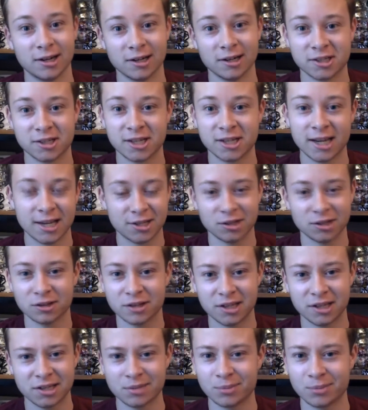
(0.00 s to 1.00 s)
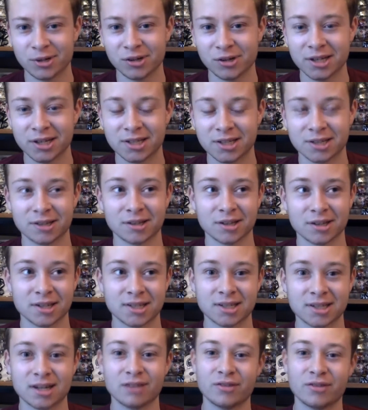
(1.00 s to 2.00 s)
she has all these abilities and all this
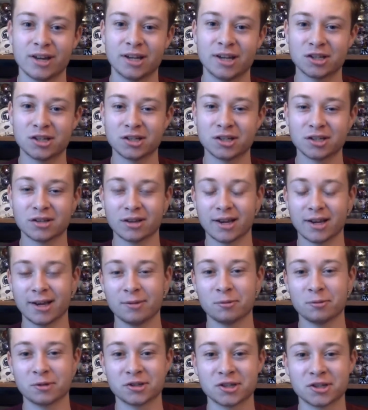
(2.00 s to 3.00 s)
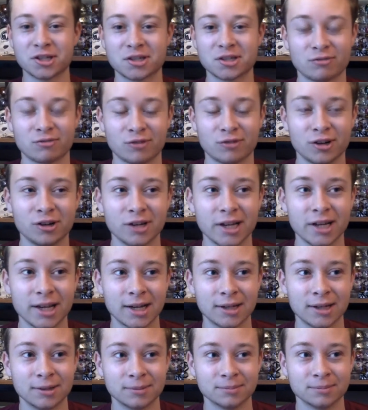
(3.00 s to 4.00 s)
stuff. It was just really
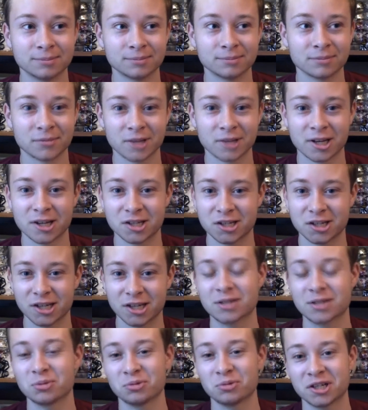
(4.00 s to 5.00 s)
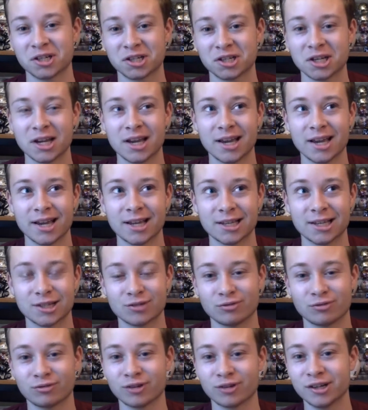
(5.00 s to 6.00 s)
because she is a witch, it's
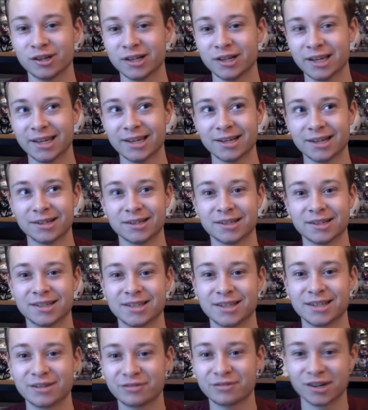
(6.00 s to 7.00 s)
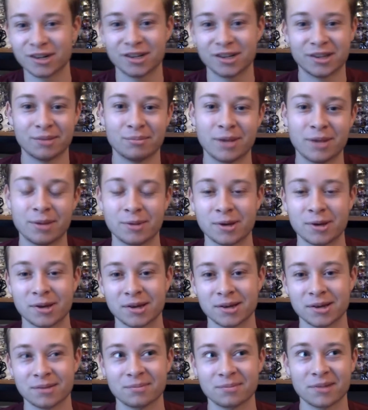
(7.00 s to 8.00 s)
really different than
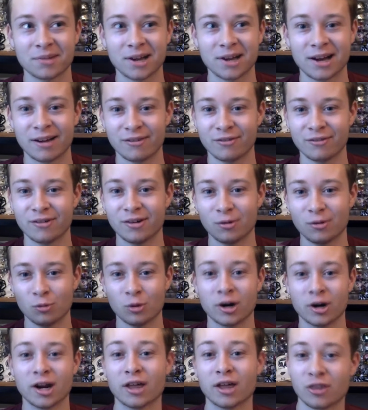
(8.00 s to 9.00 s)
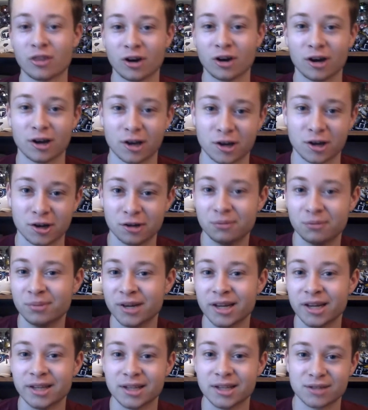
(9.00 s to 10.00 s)
maybe what I thought could
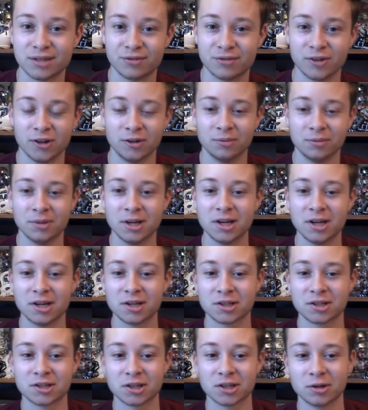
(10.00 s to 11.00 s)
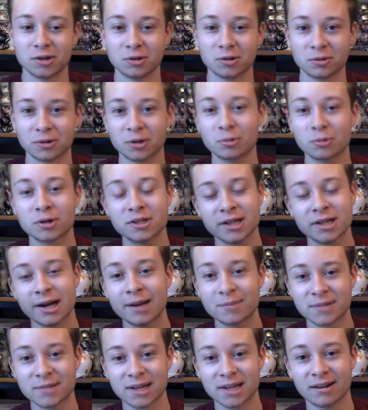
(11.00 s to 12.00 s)
be in this film. So there were
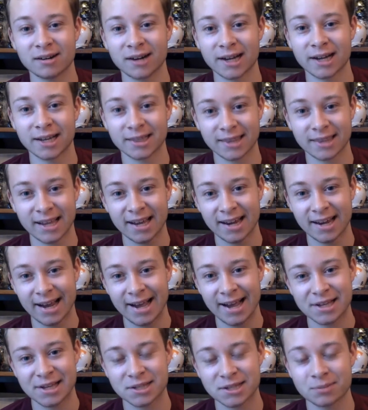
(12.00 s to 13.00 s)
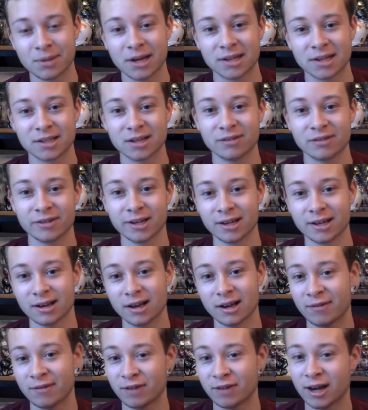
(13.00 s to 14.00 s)
times that I liked that aspect of it,
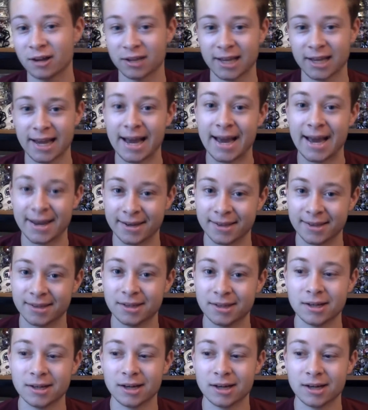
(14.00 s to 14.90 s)
of how they added